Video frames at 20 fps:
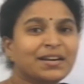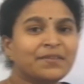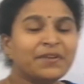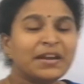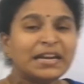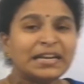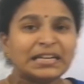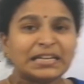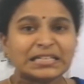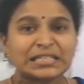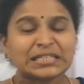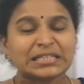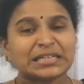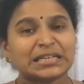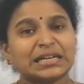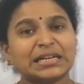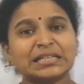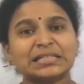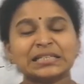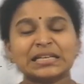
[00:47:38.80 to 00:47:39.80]
did we
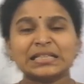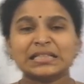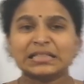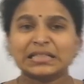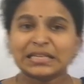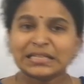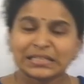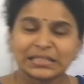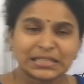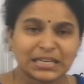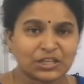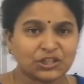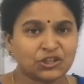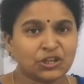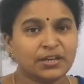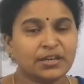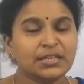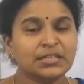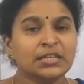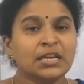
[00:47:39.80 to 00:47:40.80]
discuss in this
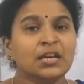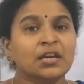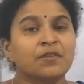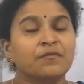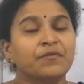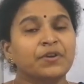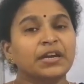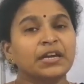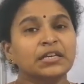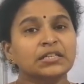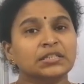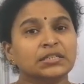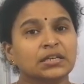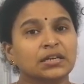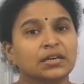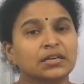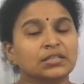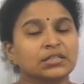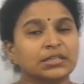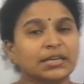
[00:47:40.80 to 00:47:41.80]
session is, we
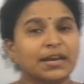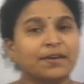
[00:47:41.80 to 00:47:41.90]
discussed